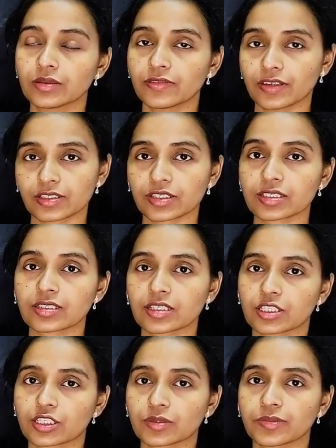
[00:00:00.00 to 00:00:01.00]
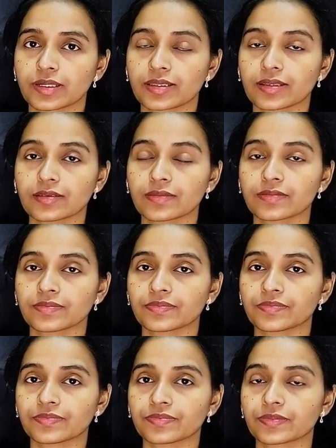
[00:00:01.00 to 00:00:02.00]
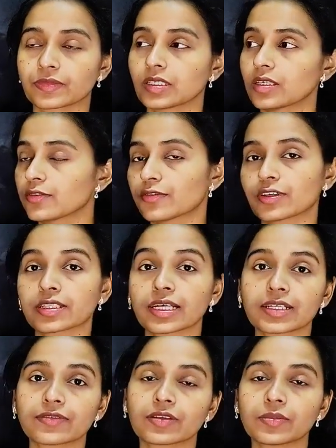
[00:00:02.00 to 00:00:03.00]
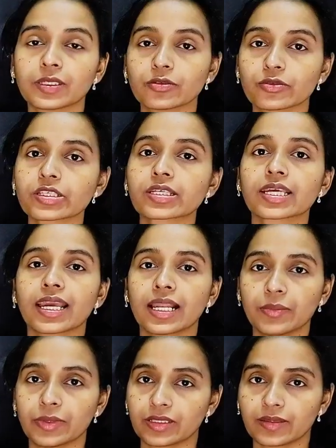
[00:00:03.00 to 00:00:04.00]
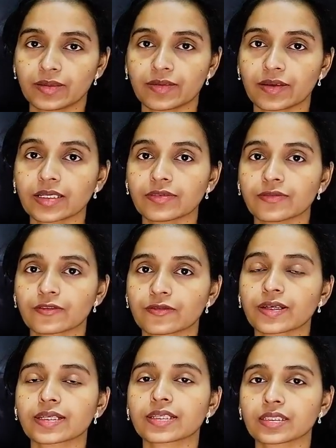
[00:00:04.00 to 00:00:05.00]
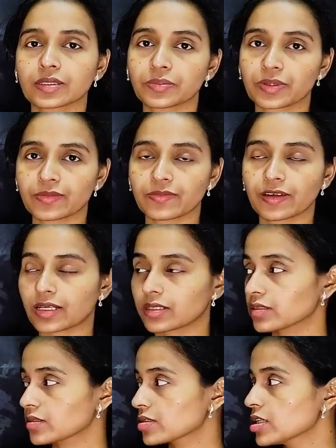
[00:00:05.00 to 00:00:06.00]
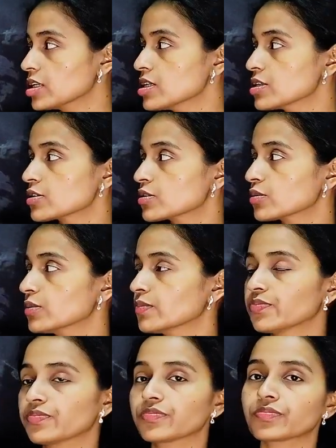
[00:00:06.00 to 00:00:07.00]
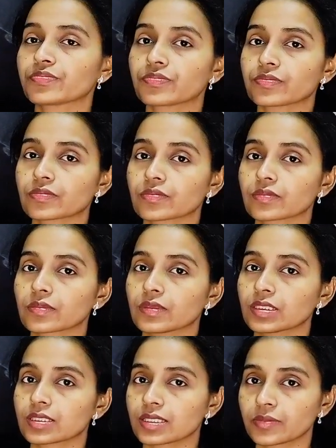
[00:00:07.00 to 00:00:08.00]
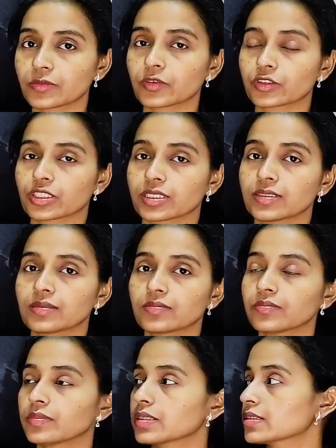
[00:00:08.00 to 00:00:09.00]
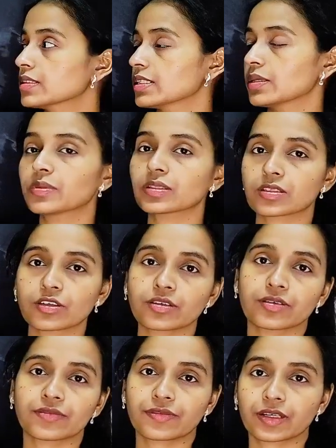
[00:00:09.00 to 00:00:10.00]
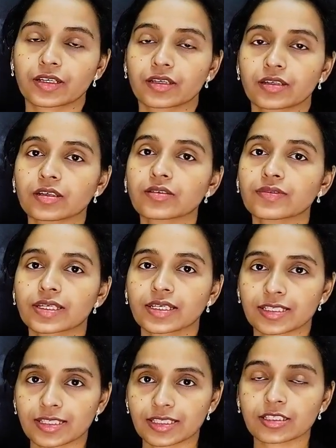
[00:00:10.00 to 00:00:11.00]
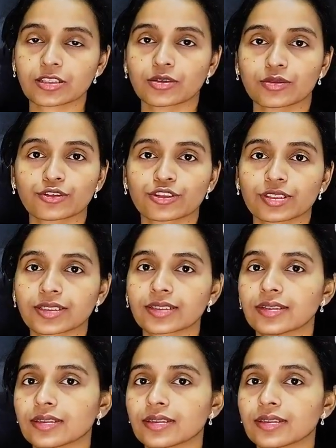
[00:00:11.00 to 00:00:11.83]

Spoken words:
factorization method. For that we'll be using L method, right, for finding the prime factors. So the same question but the numbers are different. Now we can see the solution.